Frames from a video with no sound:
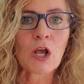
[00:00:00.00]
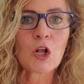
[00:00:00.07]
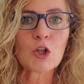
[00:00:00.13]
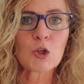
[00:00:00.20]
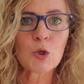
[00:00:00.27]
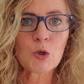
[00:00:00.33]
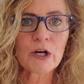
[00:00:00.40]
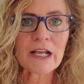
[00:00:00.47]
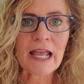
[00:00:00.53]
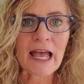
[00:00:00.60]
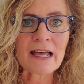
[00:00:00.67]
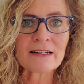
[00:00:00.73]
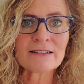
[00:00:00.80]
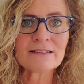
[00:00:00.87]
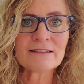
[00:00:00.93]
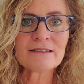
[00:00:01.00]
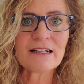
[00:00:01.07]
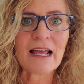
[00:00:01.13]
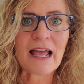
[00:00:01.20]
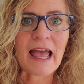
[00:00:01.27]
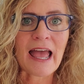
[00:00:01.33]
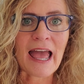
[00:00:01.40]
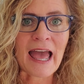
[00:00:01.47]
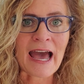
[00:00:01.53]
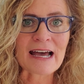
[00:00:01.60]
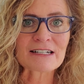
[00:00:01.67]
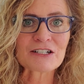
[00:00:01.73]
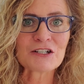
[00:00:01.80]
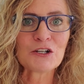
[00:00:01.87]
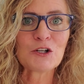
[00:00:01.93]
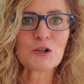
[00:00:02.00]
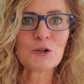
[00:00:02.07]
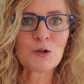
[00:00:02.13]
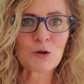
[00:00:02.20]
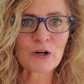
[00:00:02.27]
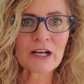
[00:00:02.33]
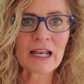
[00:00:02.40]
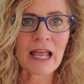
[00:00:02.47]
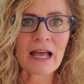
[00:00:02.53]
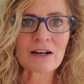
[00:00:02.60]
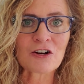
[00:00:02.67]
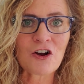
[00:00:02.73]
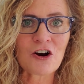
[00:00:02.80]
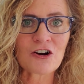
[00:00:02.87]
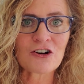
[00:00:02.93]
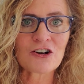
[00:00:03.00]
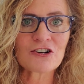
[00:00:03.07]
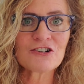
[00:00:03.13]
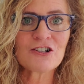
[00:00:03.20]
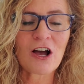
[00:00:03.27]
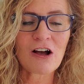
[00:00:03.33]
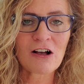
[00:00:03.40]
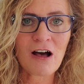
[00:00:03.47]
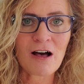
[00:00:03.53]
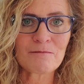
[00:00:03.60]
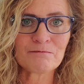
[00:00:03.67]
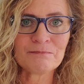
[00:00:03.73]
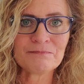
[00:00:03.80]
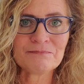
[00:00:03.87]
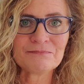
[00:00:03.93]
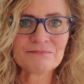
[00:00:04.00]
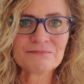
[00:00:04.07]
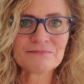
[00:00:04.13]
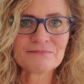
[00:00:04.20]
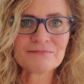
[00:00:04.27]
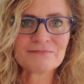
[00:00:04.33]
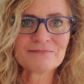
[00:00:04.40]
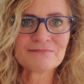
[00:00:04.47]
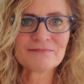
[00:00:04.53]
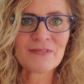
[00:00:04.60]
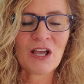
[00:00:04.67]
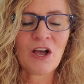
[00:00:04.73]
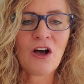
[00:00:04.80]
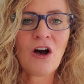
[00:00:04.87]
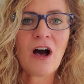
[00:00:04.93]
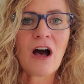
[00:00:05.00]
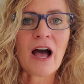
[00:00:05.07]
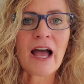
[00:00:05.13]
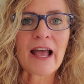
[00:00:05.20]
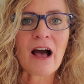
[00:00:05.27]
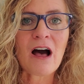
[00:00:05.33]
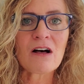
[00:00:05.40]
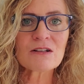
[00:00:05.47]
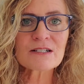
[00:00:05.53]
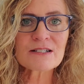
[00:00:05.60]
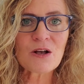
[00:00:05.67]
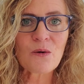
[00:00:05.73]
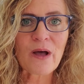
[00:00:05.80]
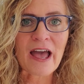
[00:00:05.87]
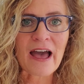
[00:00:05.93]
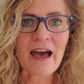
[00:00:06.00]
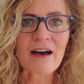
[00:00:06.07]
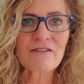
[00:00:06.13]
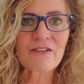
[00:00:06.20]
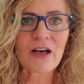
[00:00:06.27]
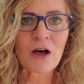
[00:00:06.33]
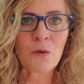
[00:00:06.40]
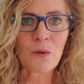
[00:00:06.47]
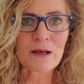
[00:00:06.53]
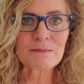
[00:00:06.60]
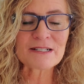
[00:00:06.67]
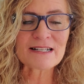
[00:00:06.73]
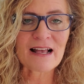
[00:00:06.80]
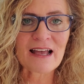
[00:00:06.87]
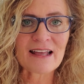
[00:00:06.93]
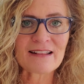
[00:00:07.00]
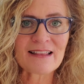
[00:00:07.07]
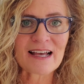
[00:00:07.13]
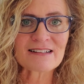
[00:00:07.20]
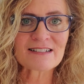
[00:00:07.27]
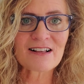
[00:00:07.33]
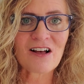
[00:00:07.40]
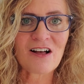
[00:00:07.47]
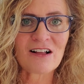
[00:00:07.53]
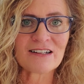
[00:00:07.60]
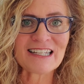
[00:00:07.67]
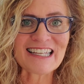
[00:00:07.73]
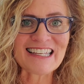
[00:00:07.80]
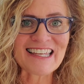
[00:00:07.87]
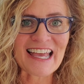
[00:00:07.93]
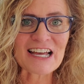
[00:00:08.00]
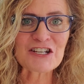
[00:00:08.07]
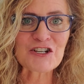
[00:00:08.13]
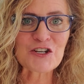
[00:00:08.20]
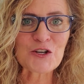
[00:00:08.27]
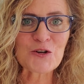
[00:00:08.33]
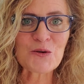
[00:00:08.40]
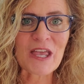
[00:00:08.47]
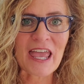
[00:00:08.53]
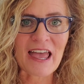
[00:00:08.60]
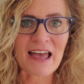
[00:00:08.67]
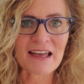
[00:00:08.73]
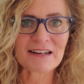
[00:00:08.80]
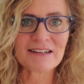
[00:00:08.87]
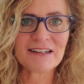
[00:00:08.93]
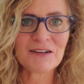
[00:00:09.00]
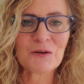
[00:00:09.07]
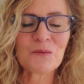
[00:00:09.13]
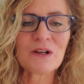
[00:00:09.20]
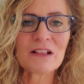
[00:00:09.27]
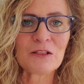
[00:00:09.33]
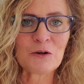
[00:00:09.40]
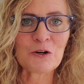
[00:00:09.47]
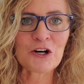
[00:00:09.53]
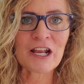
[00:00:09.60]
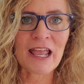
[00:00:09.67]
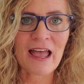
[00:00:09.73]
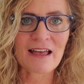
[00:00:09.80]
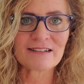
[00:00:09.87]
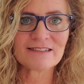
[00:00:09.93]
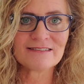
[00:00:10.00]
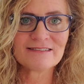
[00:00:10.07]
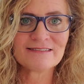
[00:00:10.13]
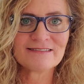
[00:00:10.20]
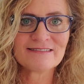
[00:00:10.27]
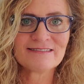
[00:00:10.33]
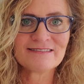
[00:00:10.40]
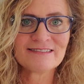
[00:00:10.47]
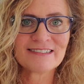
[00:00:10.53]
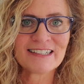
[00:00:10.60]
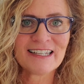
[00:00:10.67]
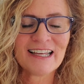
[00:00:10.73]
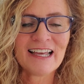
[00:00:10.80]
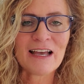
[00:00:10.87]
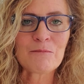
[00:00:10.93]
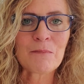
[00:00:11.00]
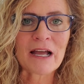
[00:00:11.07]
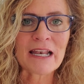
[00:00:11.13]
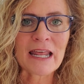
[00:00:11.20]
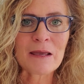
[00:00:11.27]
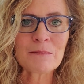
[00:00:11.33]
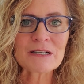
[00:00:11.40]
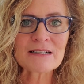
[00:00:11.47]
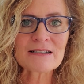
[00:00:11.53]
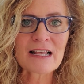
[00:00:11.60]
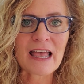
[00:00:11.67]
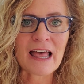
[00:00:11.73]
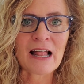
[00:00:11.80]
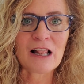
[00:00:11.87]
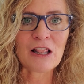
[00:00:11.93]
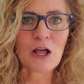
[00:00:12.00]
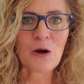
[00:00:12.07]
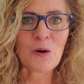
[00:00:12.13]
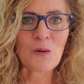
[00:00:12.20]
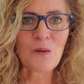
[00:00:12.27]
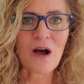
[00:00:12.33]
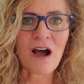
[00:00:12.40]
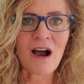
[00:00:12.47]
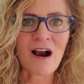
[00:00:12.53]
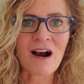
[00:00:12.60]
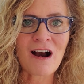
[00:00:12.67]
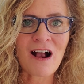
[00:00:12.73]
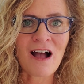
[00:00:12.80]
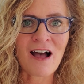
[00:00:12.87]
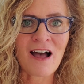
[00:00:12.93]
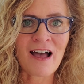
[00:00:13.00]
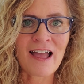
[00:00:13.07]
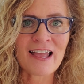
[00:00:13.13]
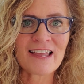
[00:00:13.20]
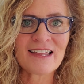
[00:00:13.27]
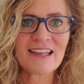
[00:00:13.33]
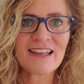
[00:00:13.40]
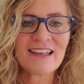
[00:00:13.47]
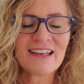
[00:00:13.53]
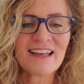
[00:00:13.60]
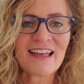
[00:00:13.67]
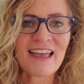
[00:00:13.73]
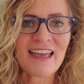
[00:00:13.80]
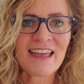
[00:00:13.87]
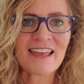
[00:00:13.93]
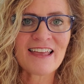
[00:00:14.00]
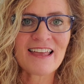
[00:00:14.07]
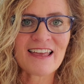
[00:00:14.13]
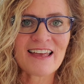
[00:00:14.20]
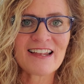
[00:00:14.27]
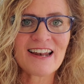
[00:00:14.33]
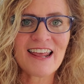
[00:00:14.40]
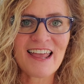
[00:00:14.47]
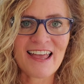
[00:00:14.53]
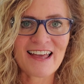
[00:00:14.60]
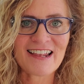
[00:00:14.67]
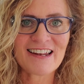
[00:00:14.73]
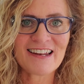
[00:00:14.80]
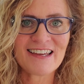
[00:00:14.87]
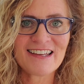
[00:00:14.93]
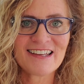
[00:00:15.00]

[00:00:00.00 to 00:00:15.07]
LoriAnn at loriannegarner.com. I also have a website that's called Yes You Can with LoriAnn. My name is L-O-R-I-A-N-N.